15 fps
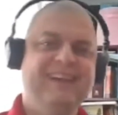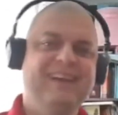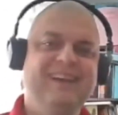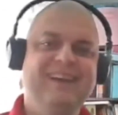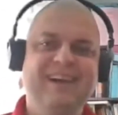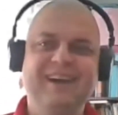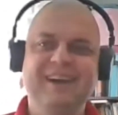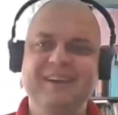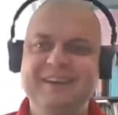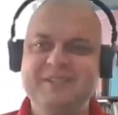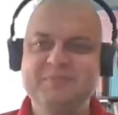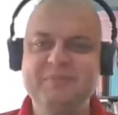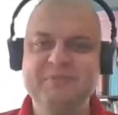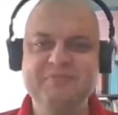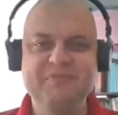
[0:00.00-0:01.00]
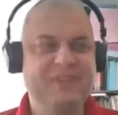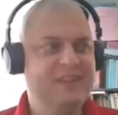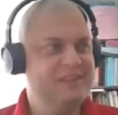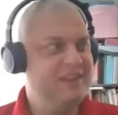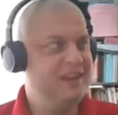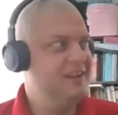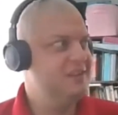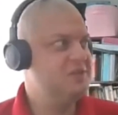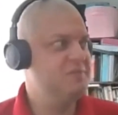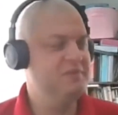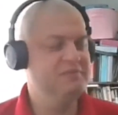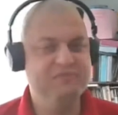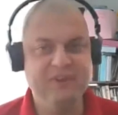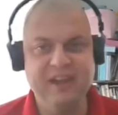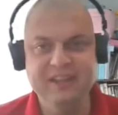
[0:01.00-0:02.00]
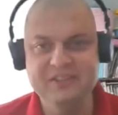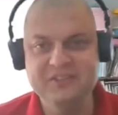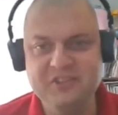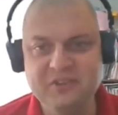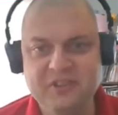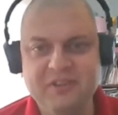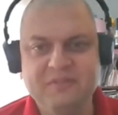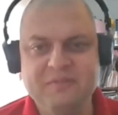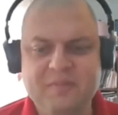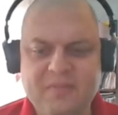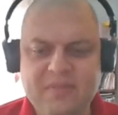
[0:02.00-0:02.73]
it's been fun. So one